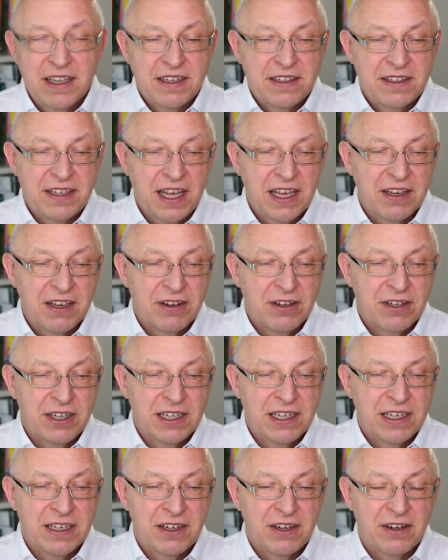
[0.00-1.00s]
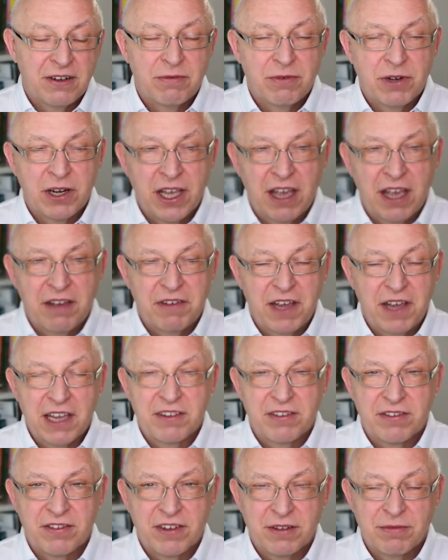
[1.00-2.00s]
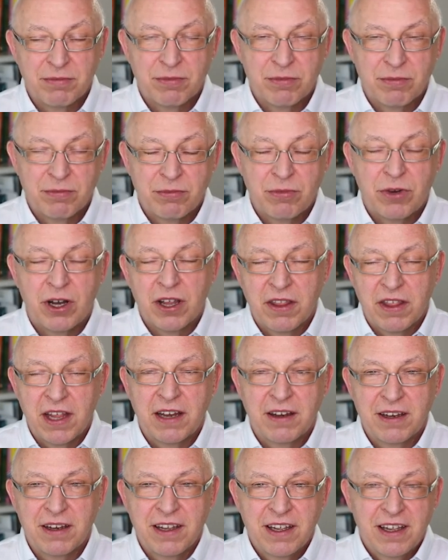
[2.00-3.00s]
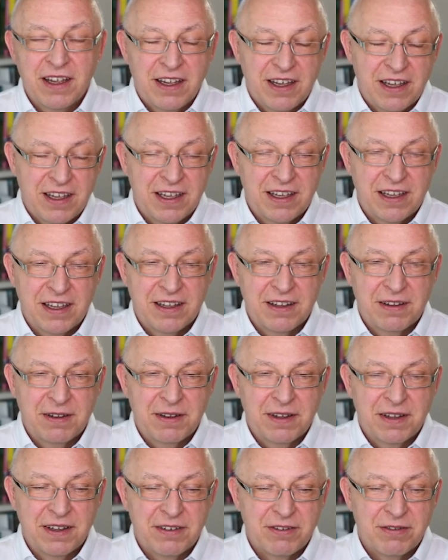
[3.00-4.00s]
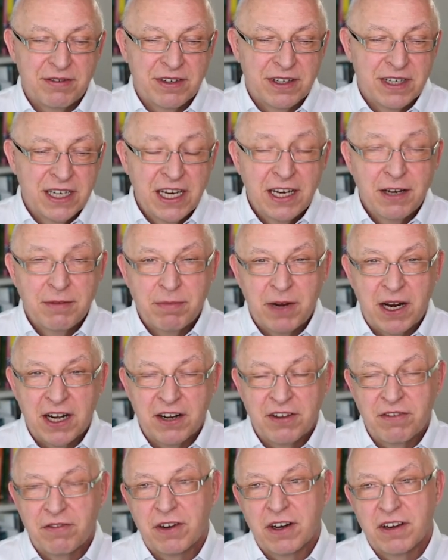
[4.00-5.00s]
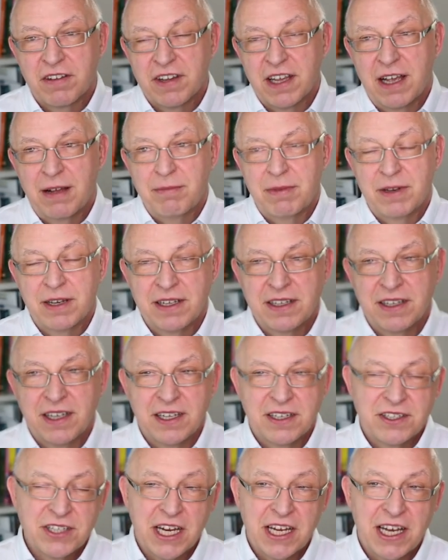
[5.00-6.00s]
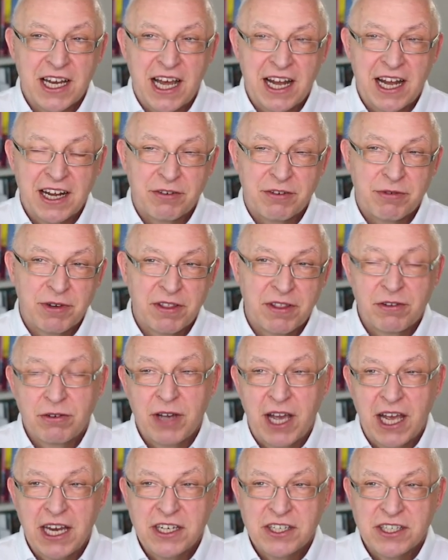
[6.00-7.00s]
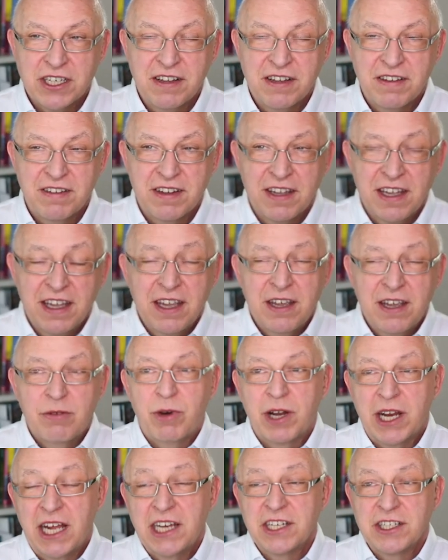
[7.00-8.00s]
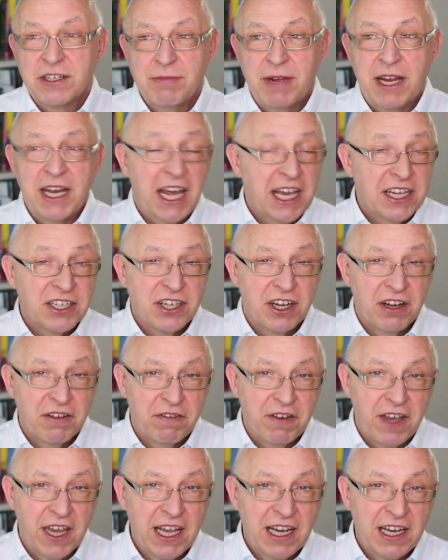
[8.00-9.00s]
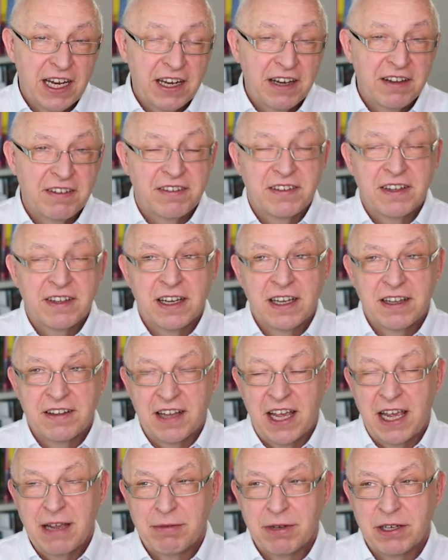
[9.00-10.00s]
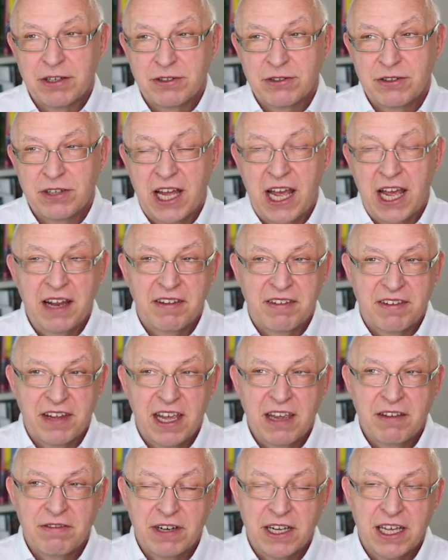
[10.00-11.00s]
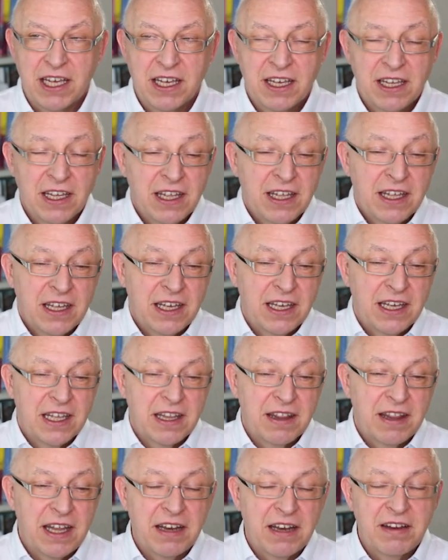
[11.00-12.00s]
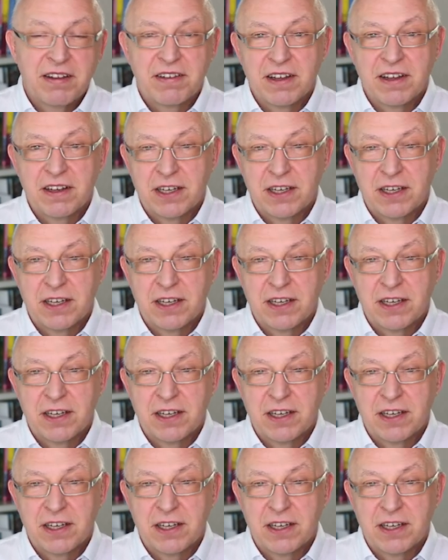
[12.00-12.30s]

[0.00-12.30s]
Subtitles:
take, or where you have more than needed parts. For example, a jetliner with 2 engines, one engine might actually fail and it still is able to land safely. That is a